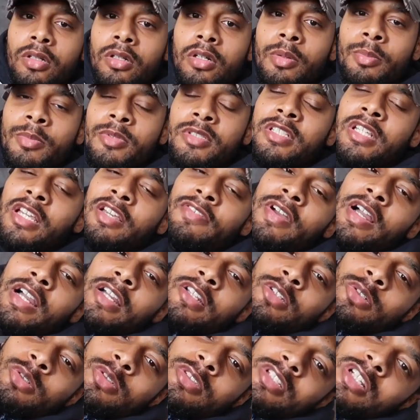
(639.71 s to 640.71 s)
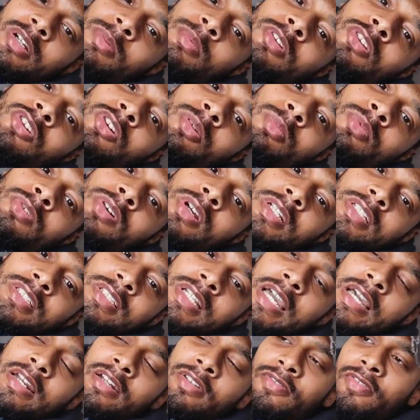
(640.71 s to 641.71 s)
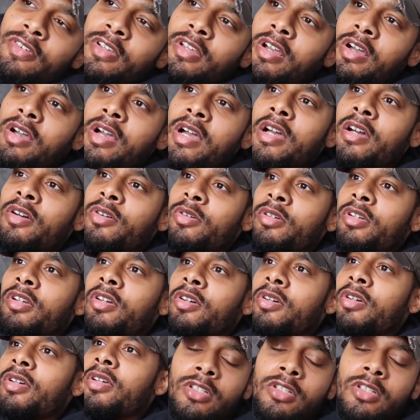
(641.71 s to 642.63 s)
I'm going to see if I can do something a little more exciting for y'all. I don't know.